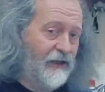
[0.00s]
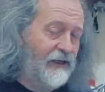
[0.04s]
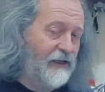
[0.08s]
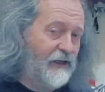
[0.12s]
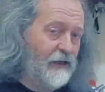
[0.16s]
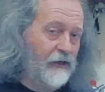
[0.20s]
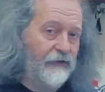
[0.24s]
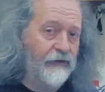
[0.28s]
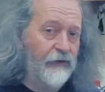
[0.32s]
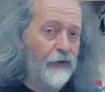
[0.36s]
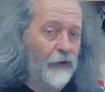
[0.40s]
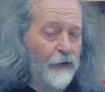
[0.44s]

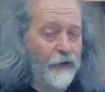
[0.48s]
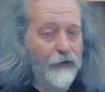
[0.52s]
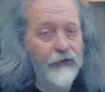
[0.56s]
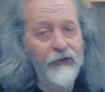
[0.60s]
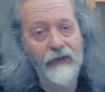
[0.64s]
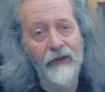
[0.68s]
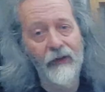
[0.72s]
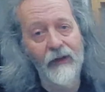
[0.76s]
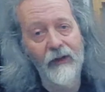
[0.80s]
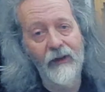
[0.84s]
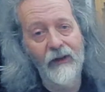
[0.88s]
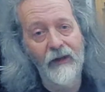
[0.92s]
Now of
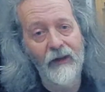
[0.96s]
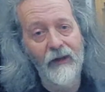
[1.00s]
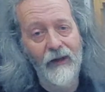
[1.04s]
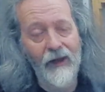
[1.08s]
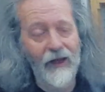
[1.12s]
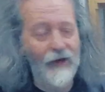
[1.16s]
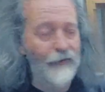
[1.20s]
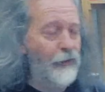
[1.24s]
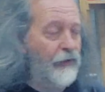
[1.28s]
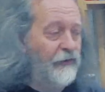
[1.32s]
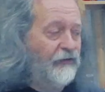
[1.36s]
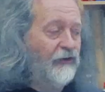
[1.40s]
course,
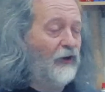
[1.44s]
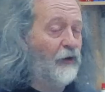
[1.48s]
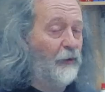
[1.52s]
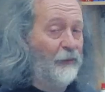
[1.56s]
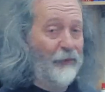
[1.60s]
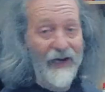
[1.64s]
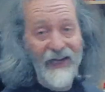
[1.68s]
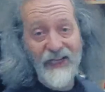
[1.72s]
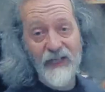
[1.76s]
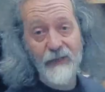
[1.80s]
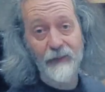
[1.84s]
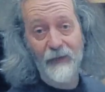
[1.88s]
if we've got a
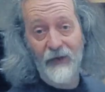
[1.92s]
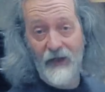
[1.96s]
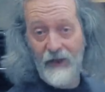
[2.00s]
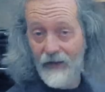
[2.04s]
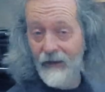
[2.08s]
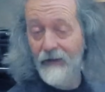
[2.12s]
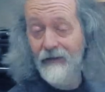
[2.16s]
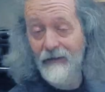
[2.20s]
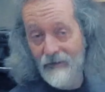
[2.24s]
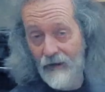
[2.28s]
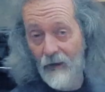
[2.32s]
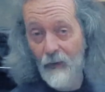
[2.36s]
bass
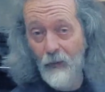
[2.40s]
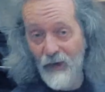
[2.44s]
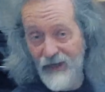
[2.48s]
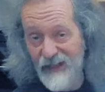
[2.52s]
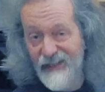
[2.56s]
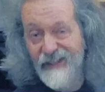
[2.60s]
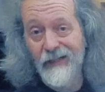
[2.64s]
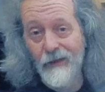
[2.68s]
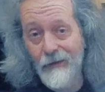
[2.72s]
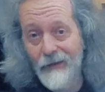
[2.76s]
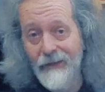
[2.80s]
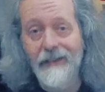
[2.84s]
player, and we
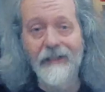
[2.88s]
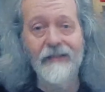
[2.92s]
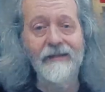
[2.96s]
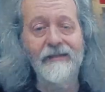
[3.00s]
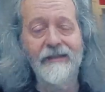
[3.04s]
do in this